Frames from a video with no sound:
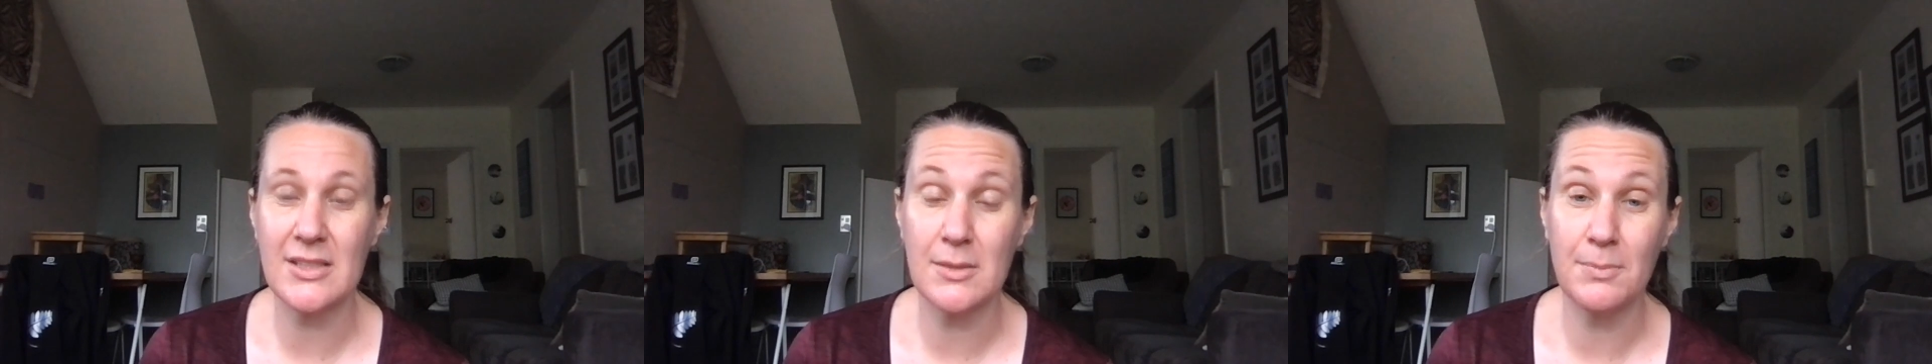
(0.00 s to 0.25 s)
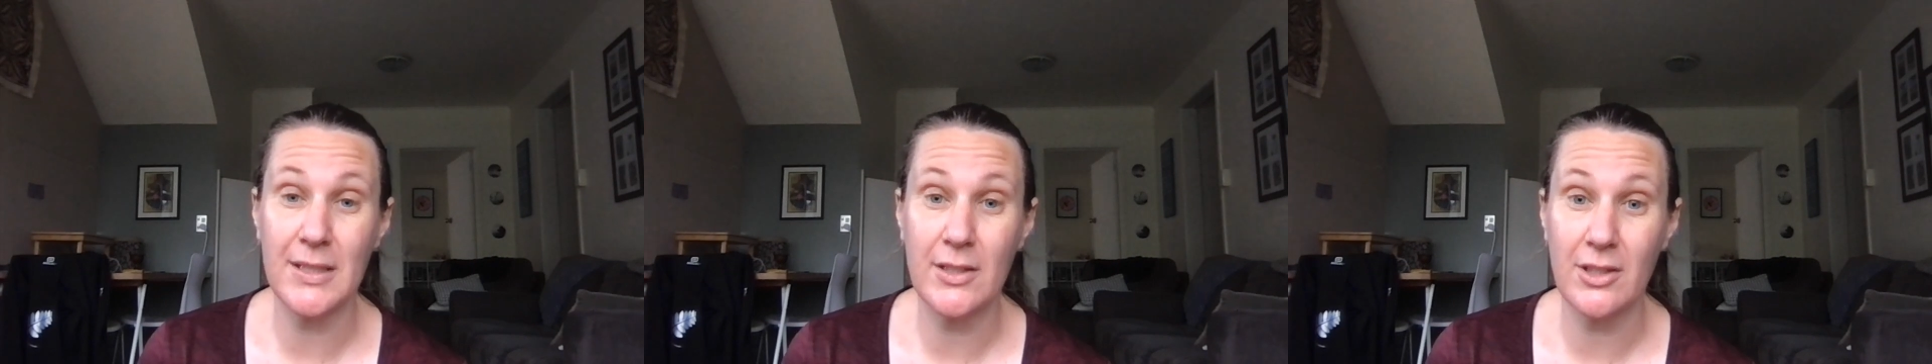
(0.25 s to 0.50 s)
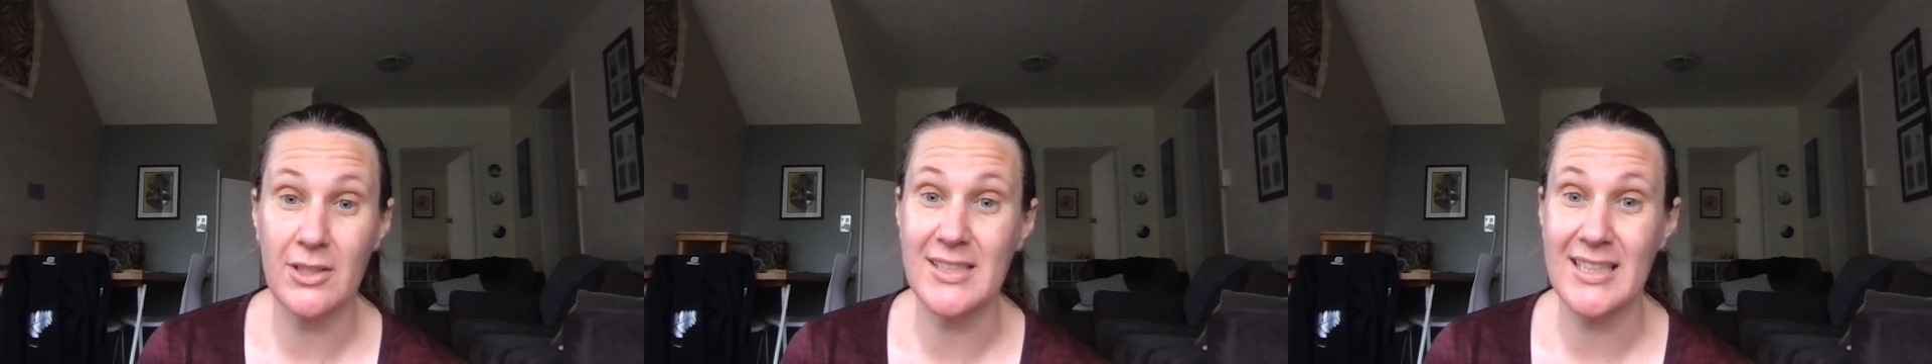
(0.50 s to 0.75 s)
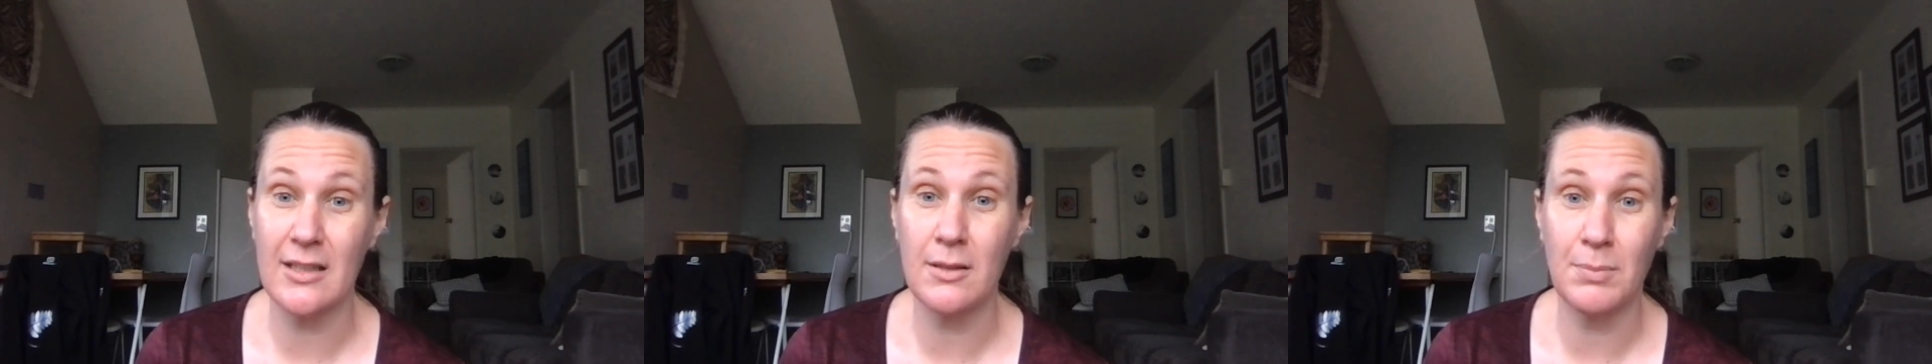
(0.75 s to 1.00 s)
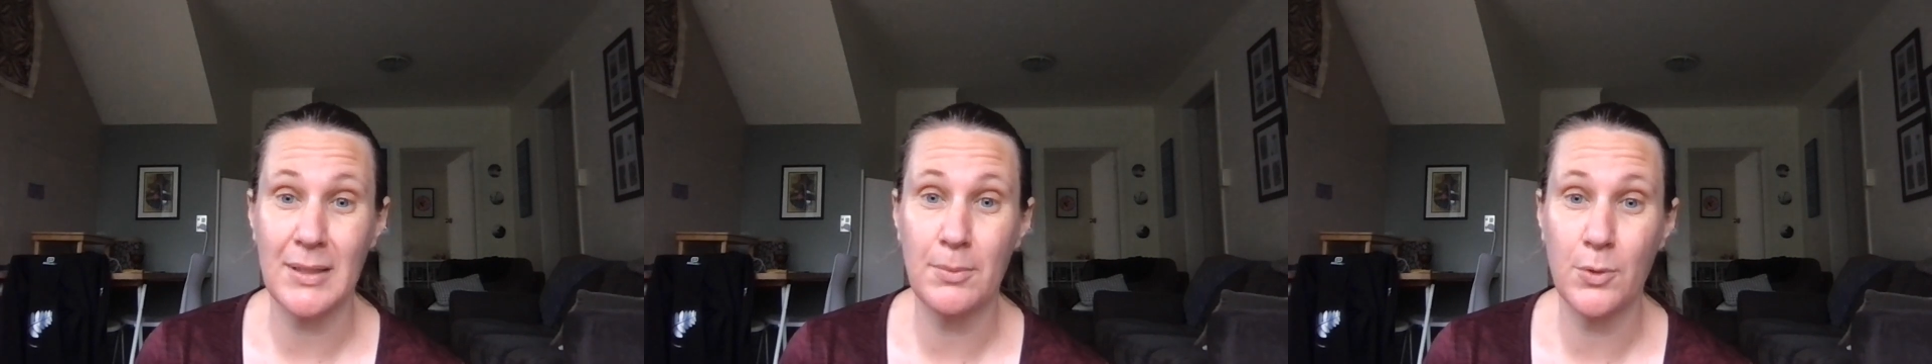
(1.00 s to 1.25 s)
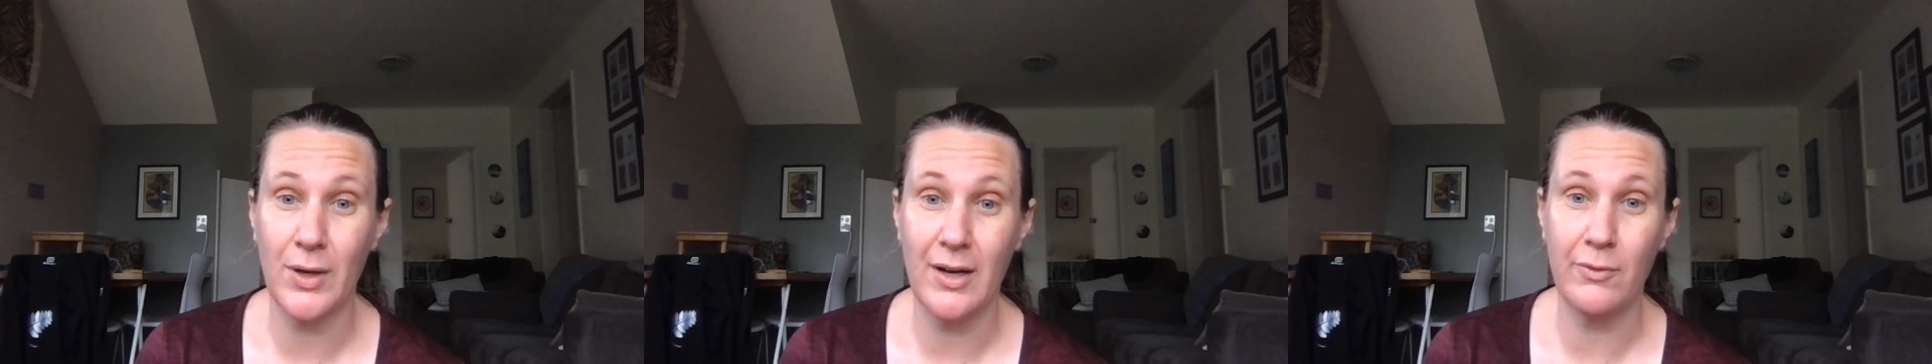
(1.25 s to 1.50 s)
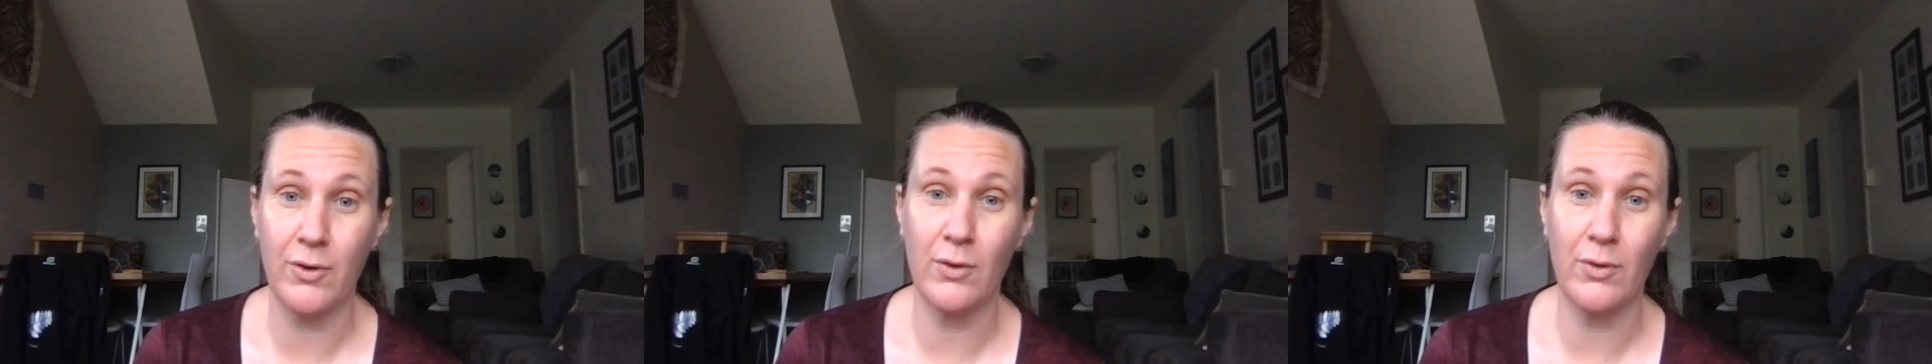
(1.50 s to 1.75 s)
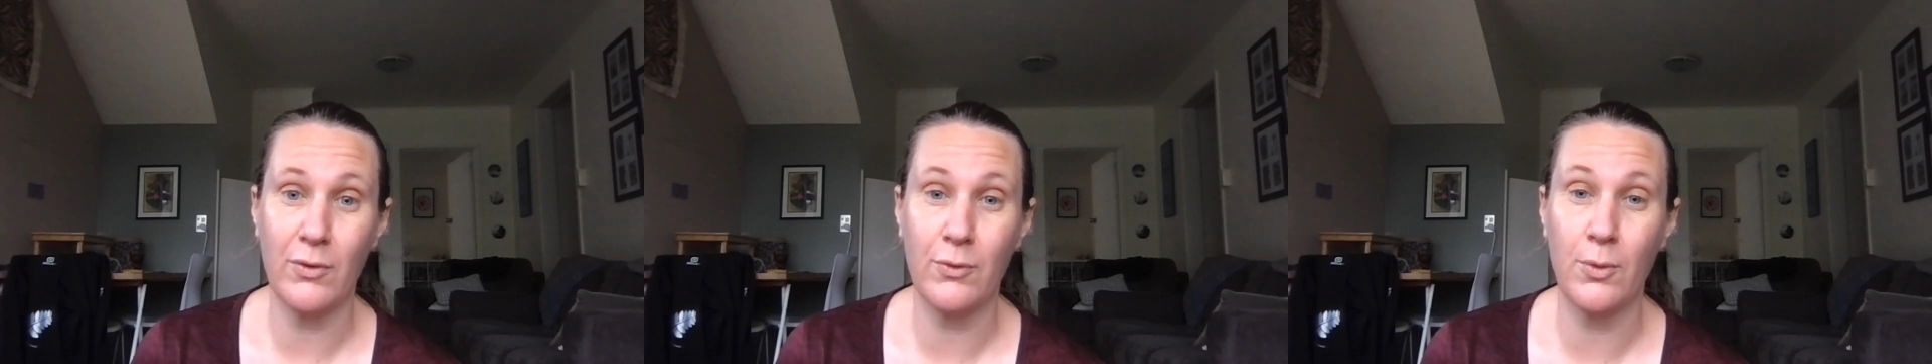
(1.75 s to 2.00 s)
to be God's gathered people at
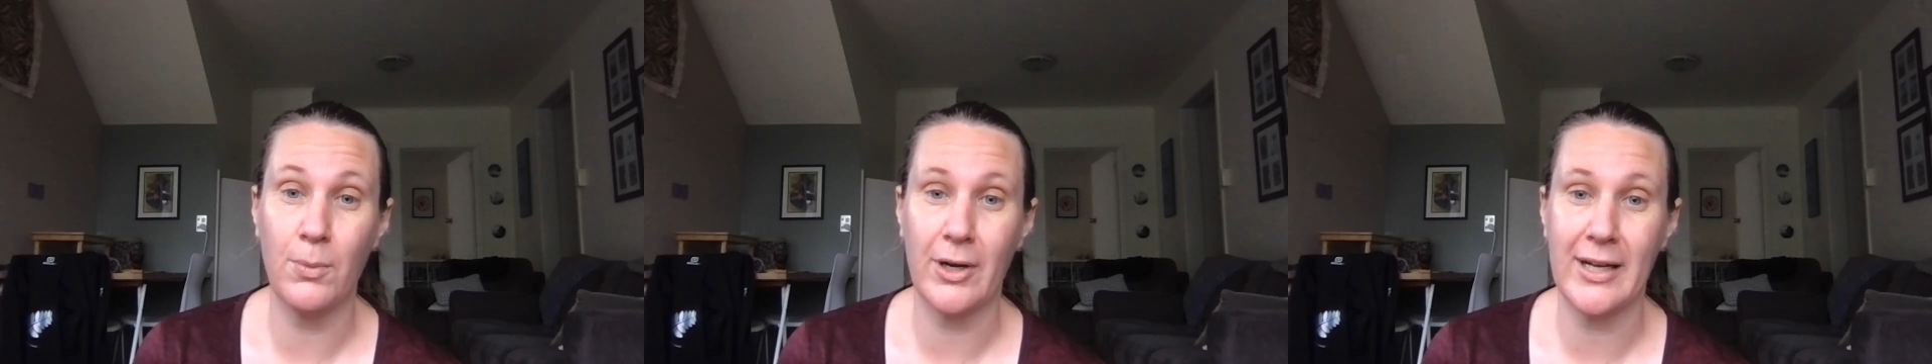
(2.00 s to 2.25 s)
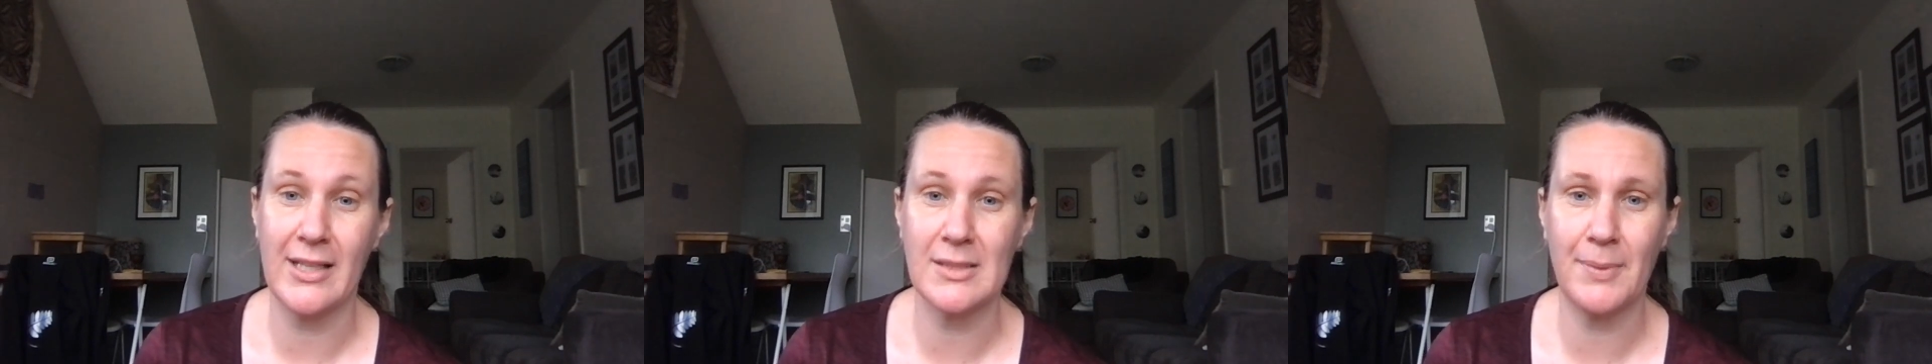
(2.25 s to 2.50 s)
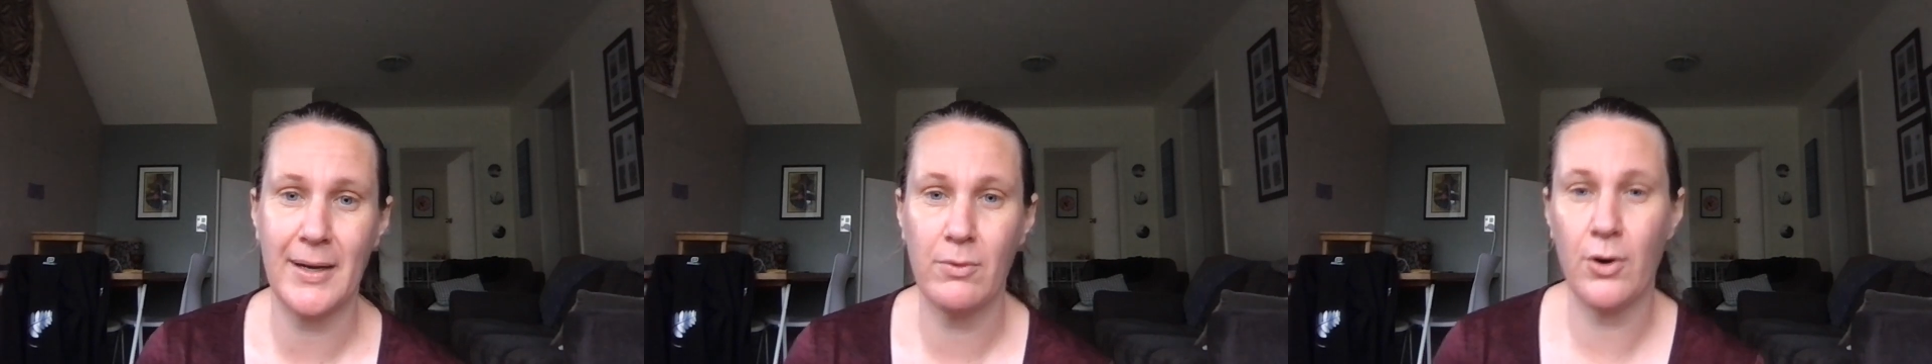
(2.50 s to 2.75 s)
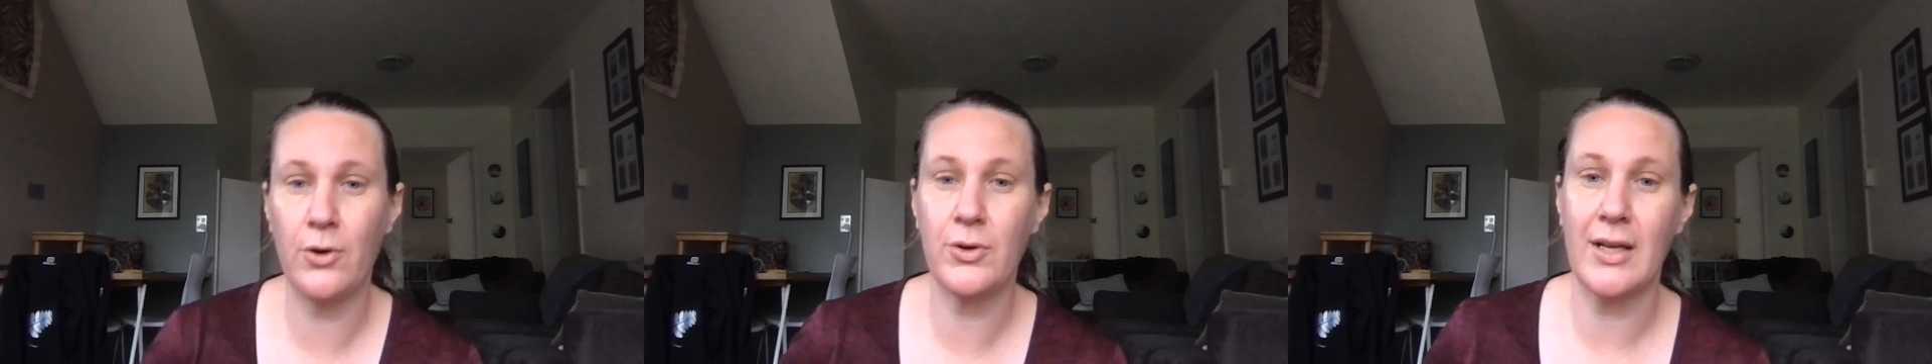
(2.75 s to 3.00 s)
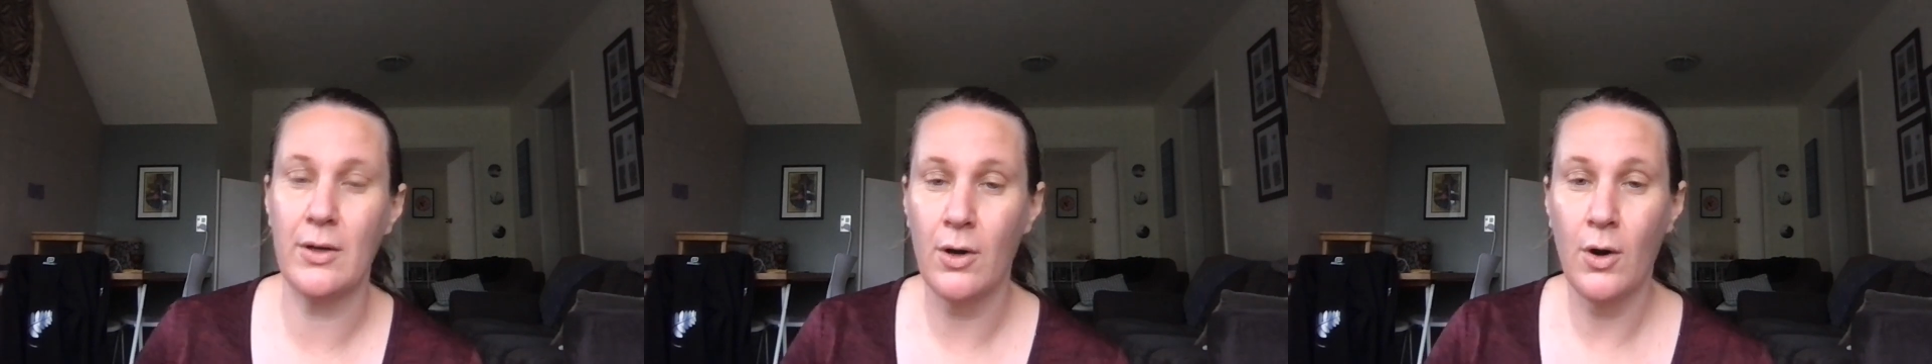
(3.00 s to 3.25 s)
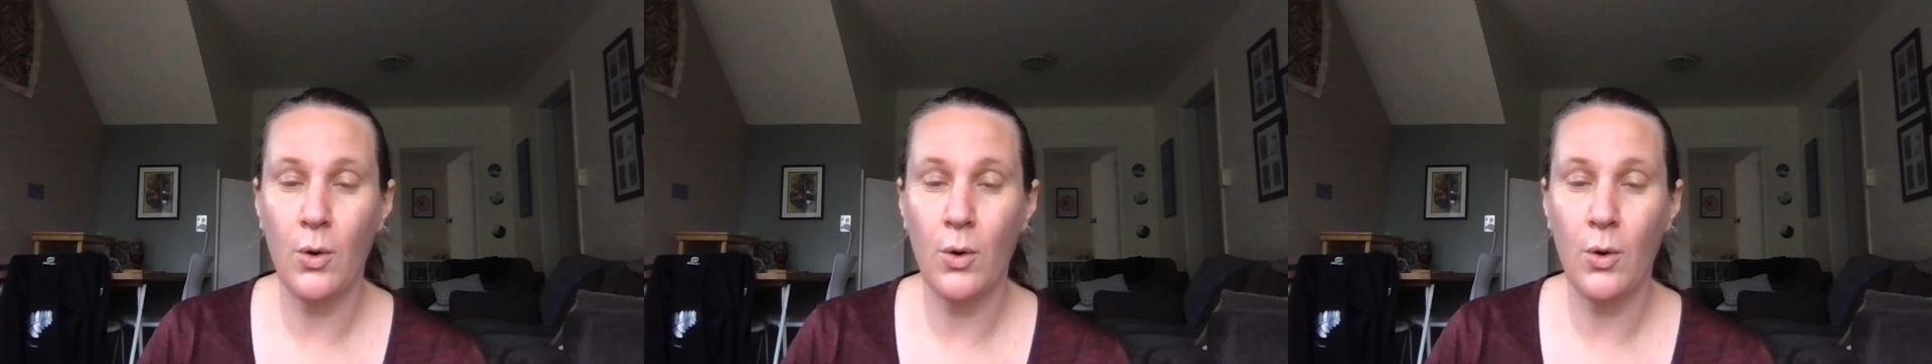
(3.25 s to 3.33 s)
504 Blockhouse Bay Road and